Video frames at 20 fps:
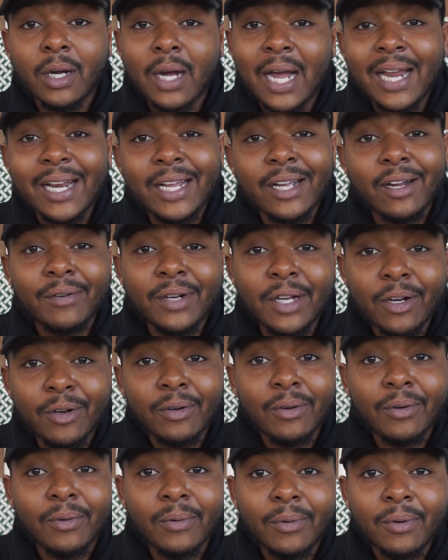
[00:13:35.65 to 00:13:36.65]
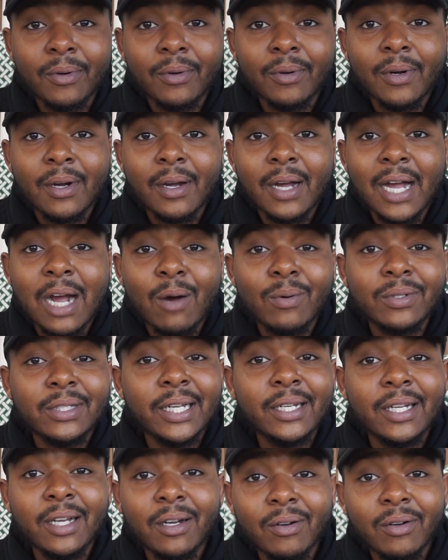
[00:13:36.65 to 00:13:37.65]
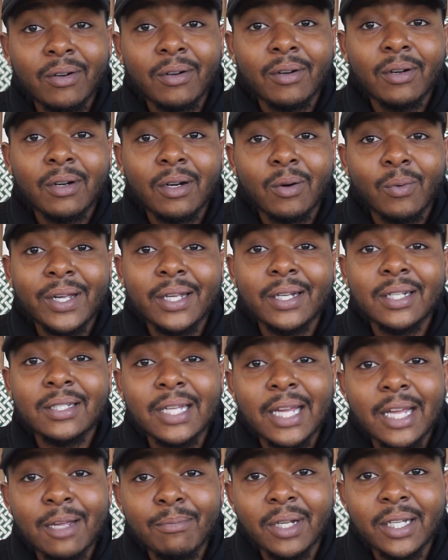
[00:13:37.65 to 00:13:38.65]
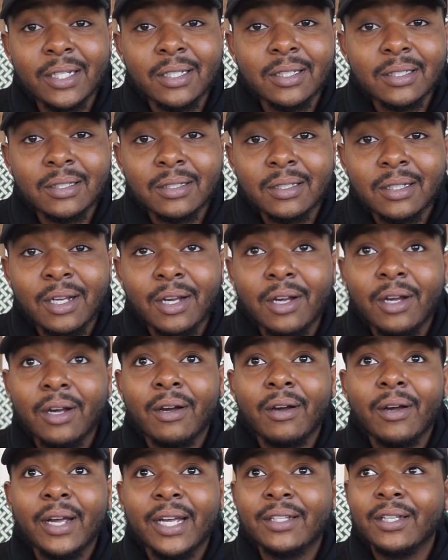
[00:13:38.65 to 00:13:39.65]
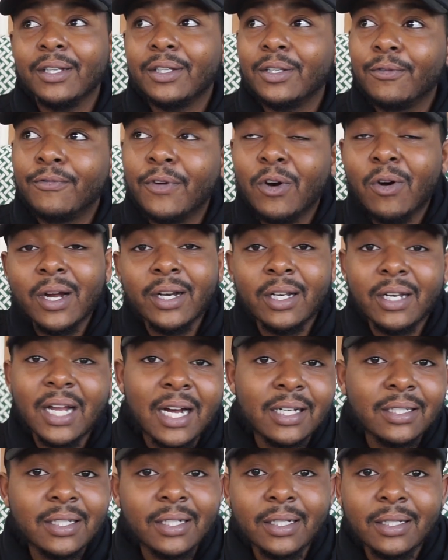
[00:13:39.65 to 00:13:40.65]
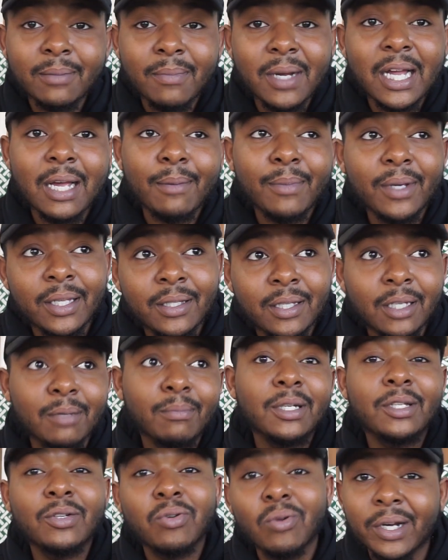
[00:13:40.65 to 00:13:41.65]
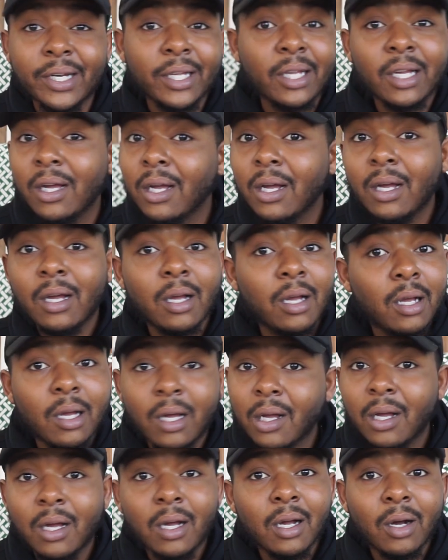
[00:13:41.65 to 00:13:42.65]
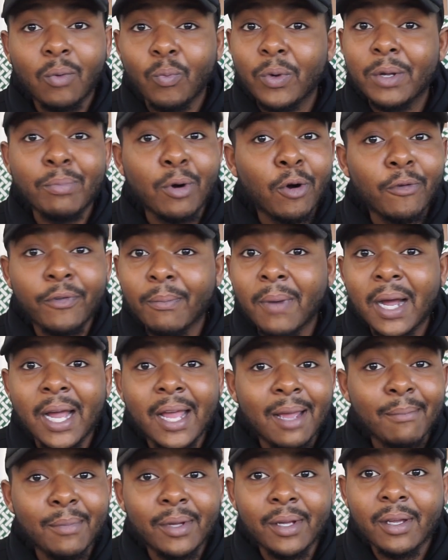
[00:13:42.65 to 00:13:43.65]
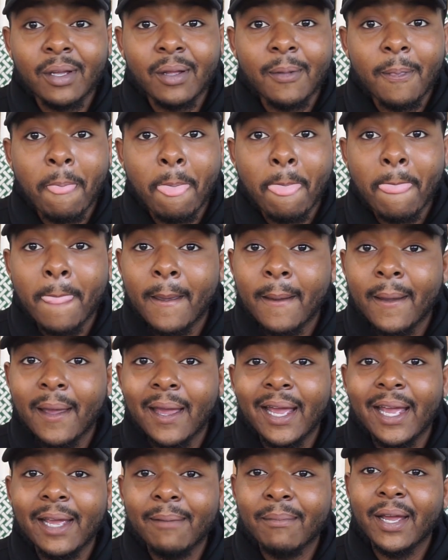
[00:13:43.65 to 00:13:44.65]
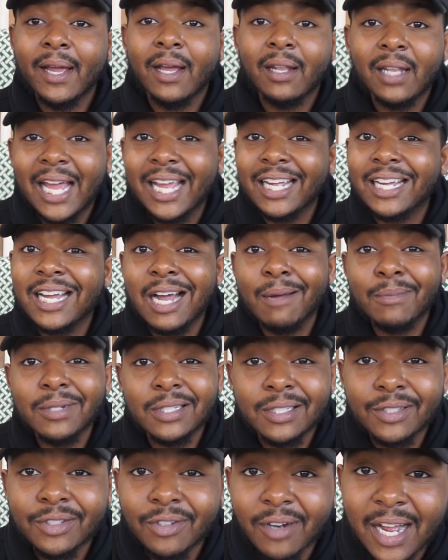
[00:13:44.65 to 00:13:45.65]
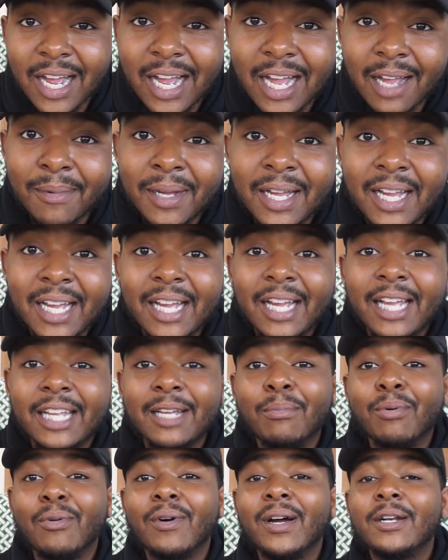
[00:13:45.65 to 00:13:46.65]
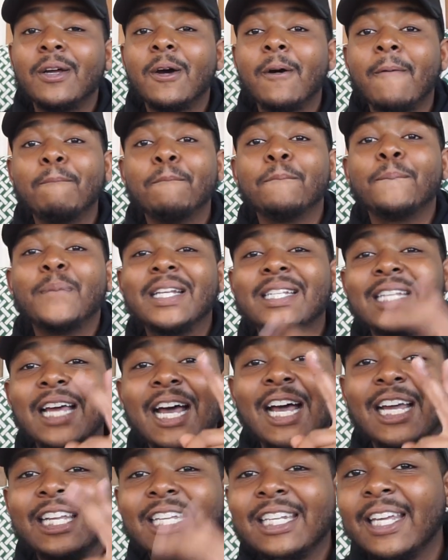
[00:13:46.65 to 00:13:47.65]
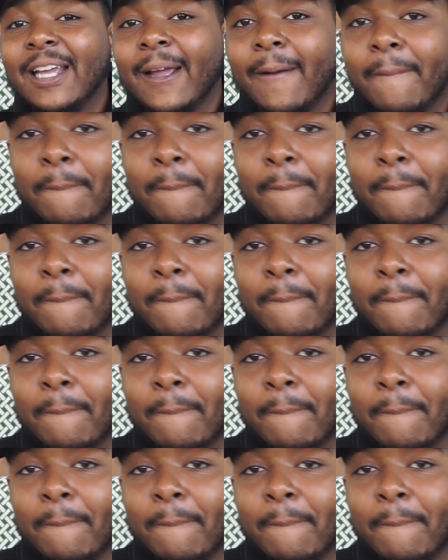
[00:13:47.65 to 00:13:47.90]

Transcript: How they gonna know? How would they know? We in the same place. It took you $400 to get to Miami. It took me $20. We both in Miami. Hey man, like, comment, subscribe. Your boy Dope is out. You did.